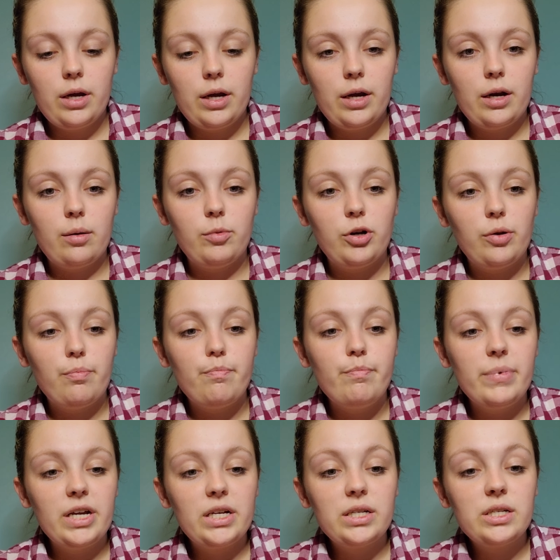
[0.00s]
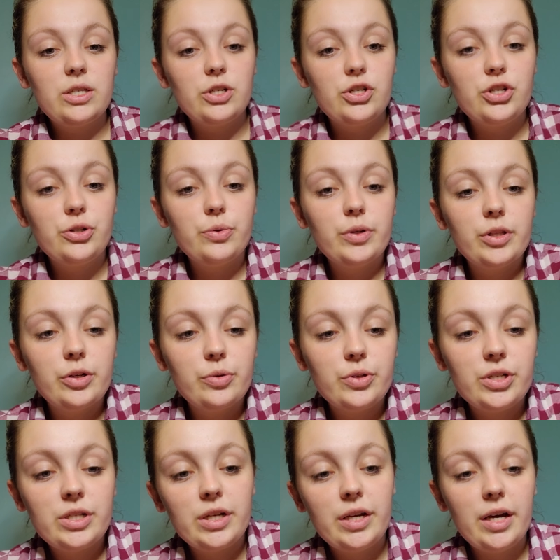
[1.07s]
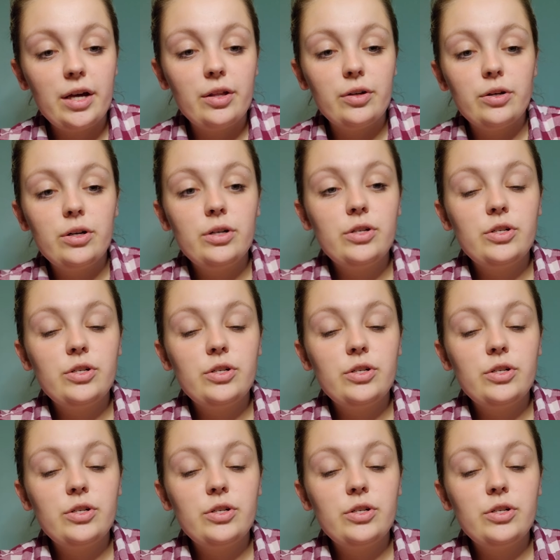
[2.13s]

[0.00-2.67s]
And I'm going to mix the 2 of those together.